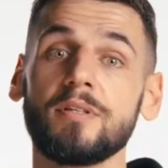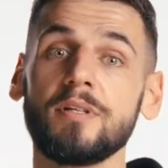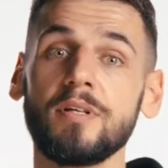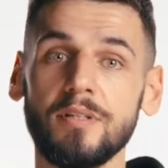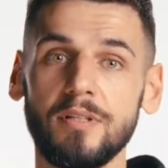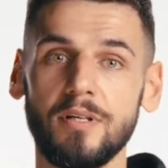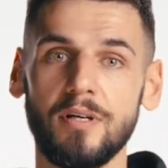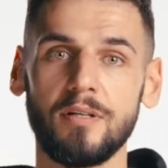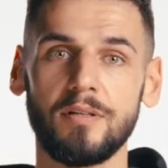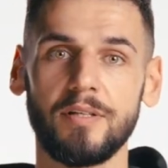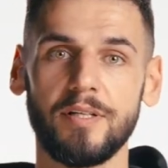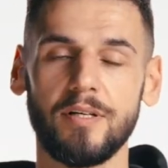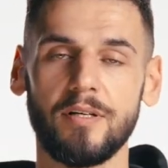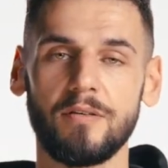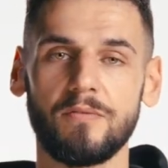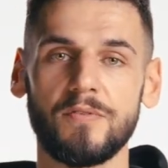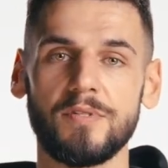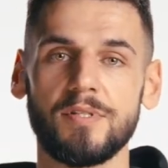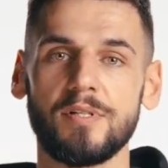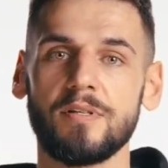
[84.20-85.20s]
not only
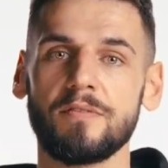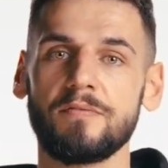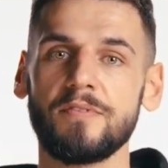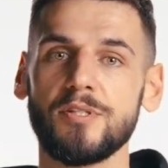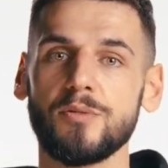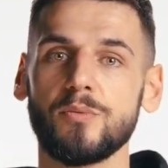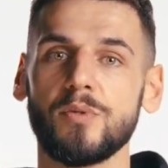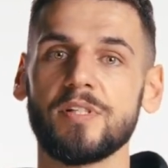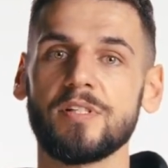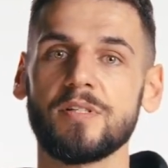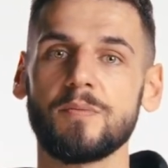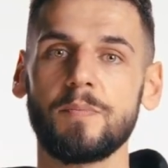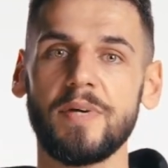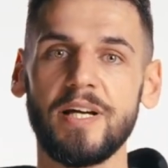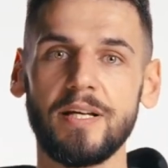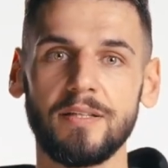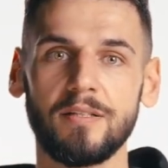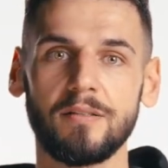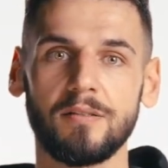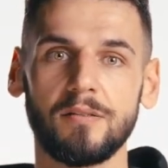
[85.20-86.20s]
offers a visual
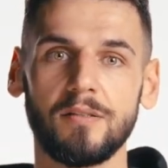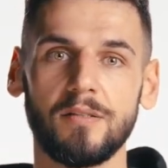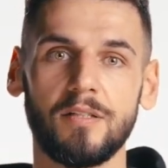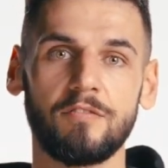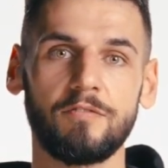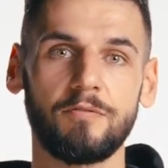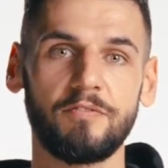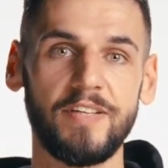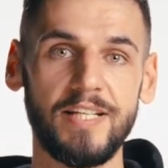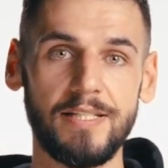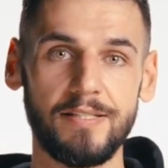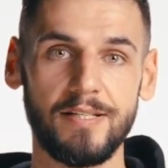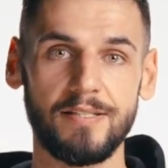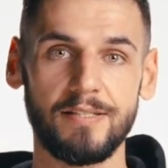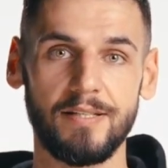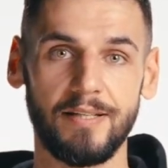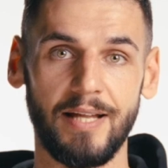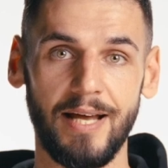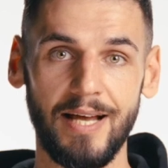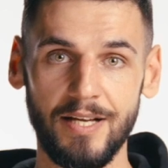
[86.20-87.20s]
spectacle of physics
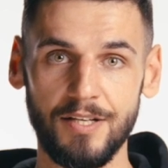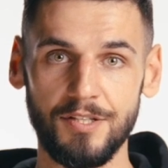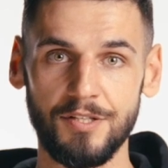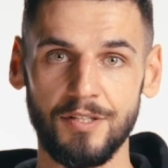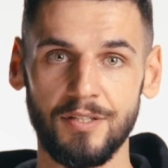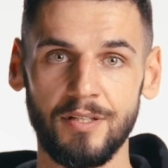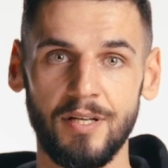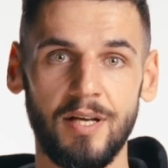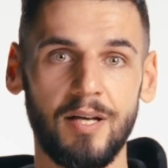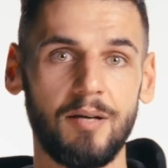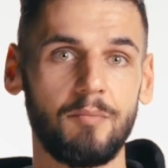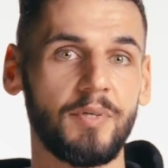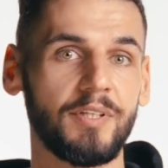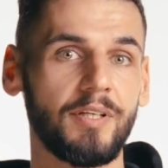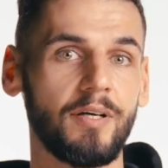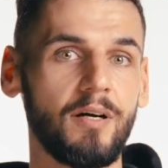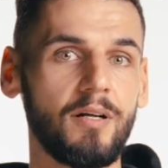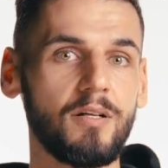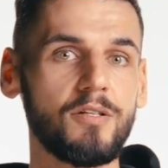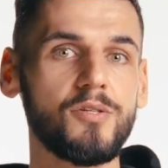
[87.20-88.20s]
in action,
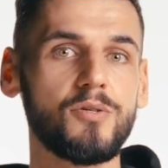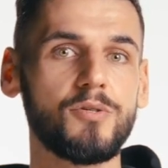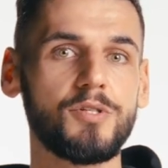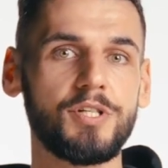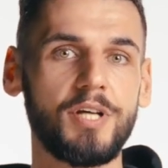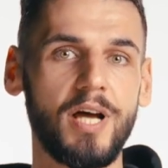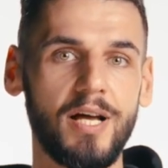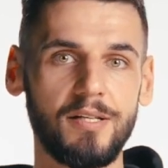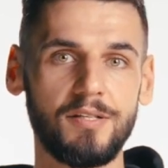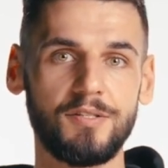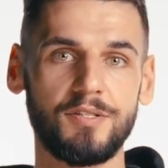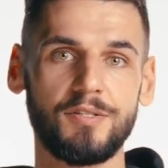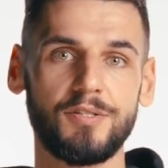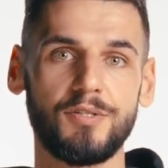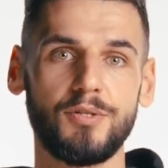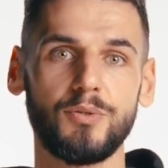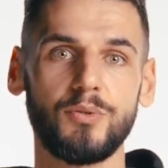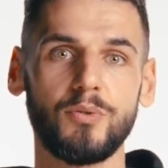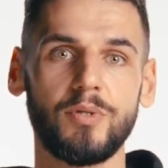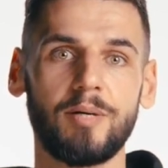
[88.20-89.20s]
but also challenges
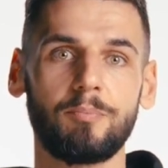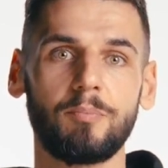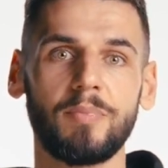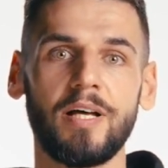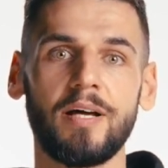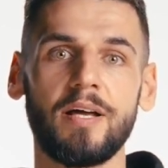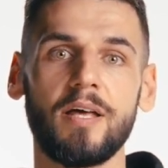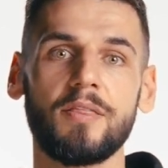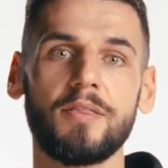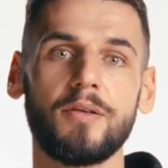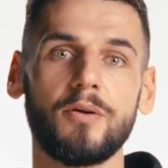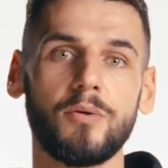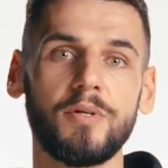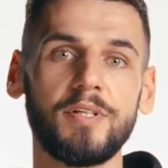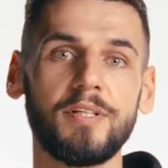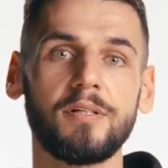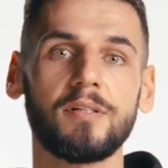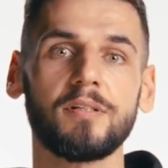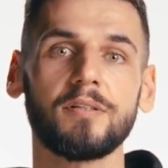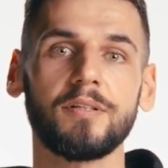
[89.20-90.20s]
you to apply
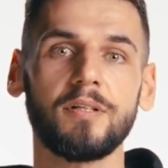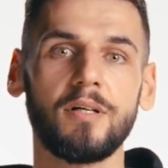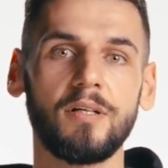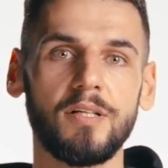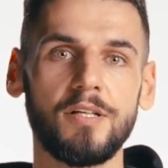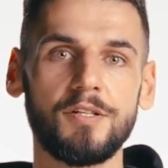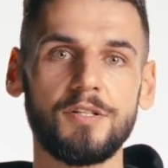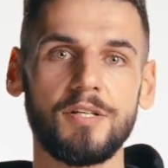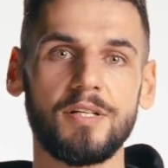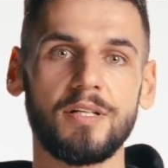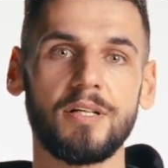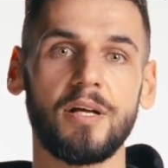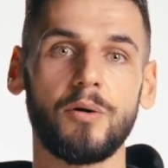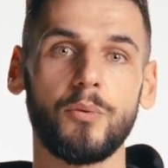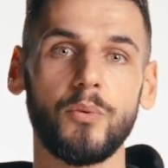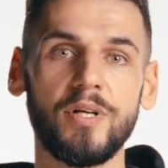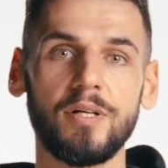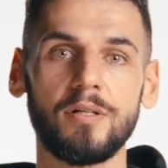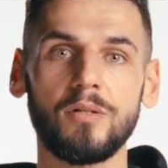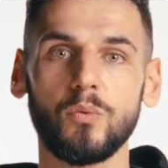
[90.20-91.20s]
theoretical knowledge in a
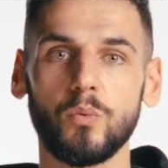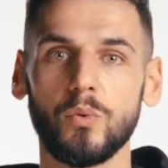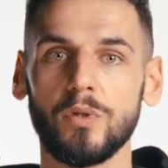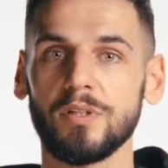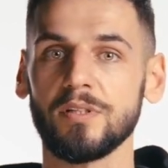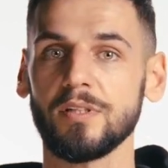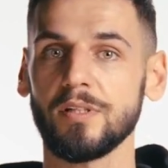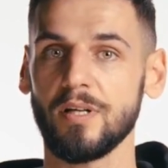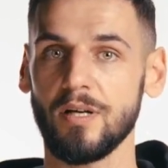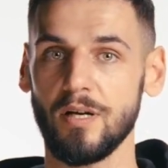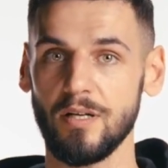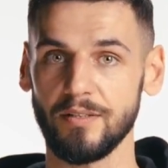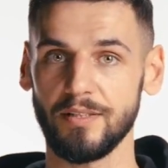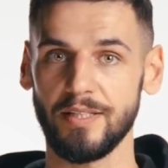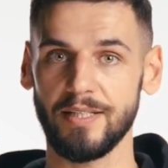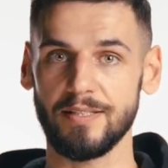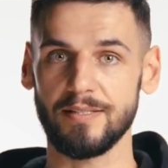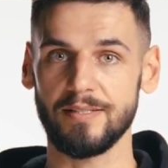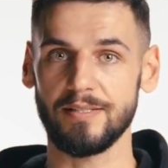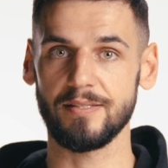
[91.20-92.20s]
real-world
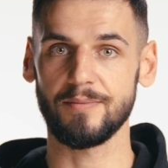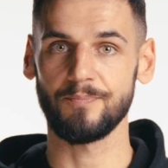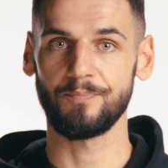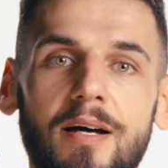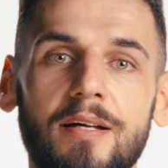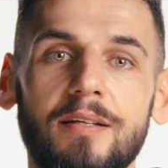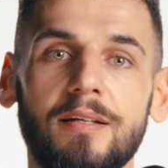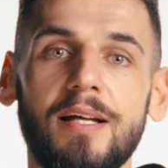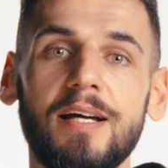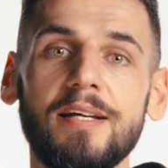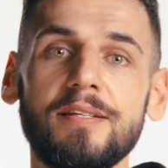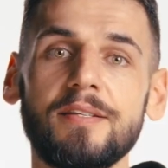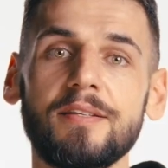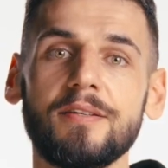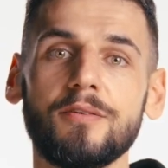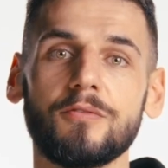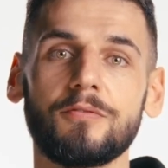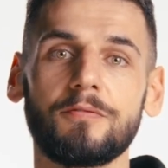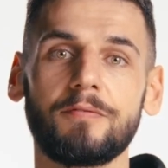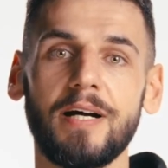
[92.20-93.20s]
context. Analyzing
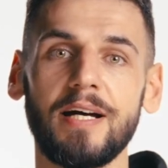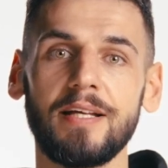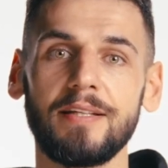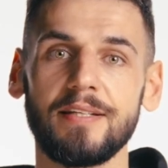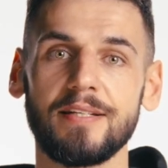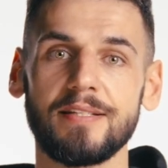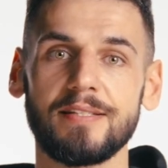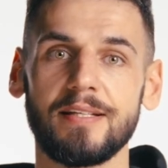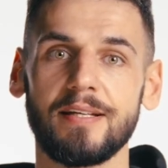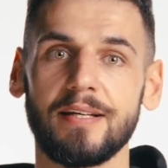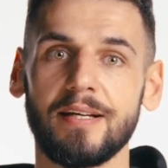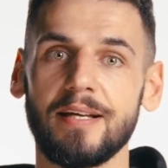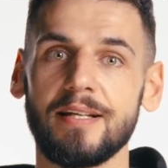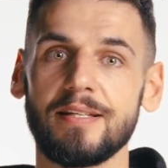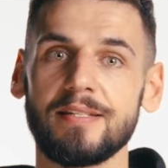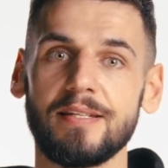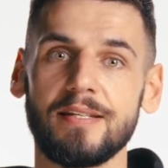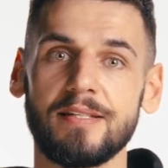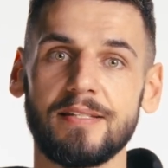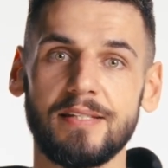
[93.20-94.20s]
your findings
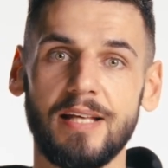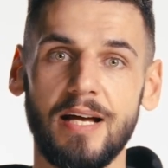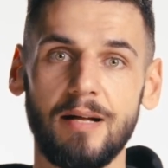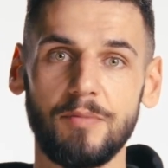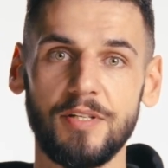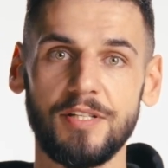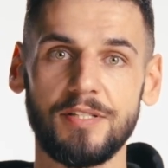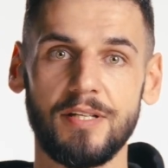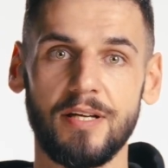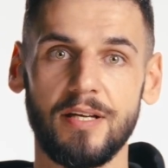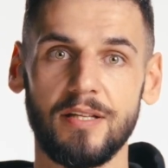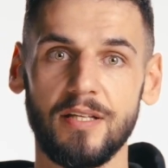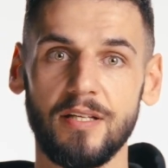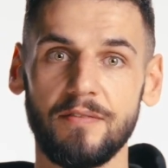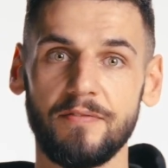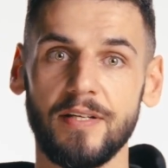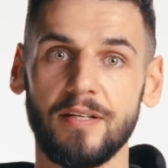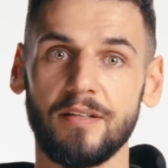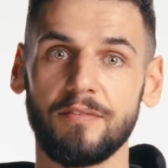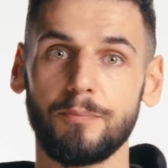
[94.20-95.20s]
against established
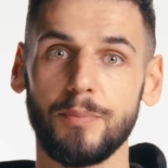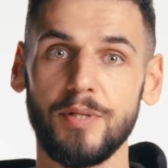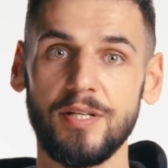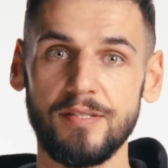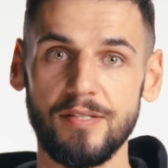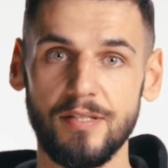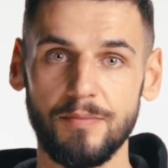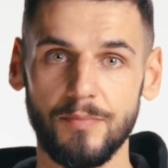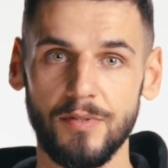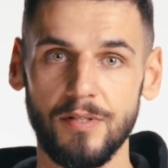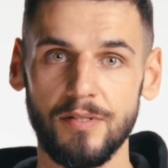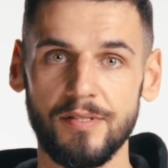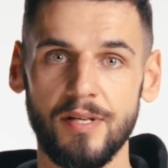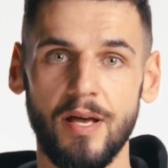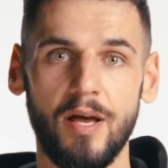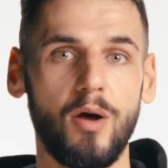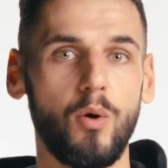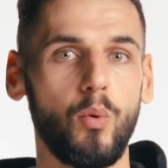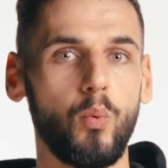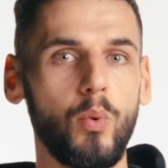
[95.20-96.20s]
scientific principles
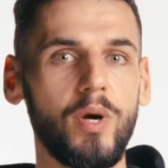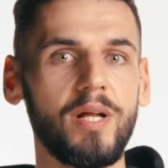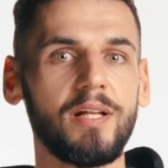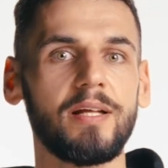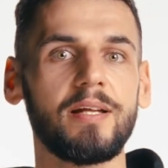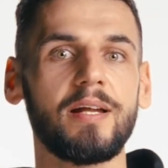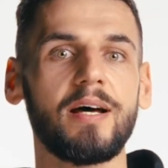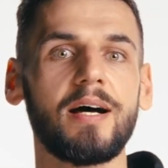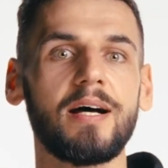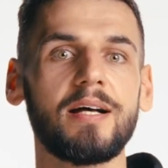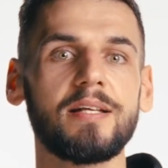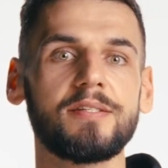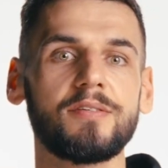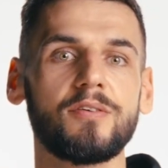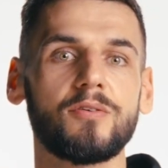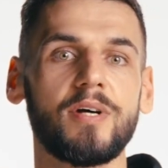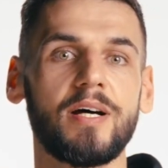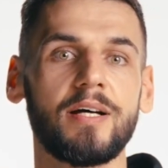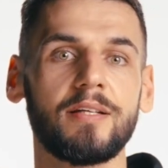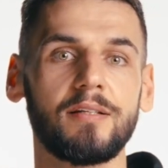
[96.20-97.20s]
will enhance
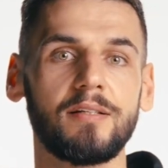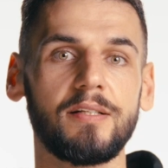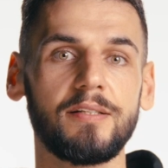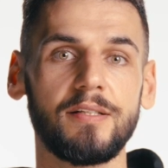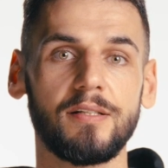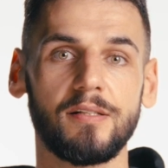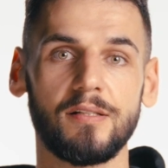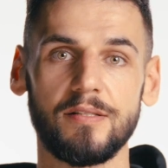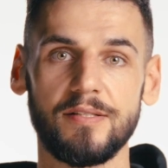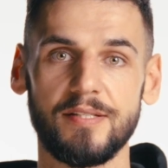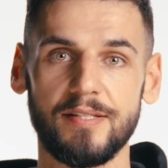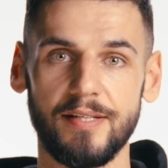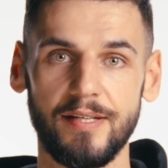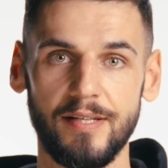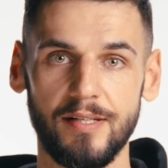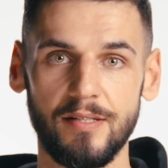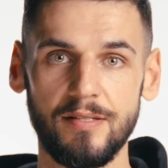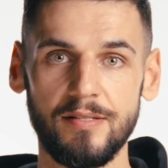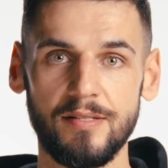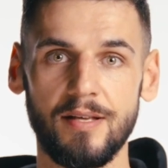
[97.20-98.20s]
your analytical
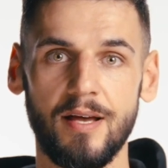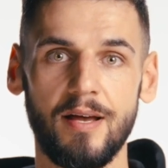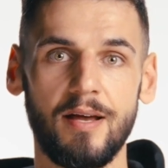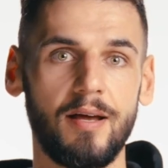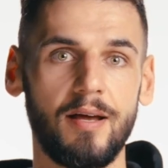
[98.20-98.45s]
skills,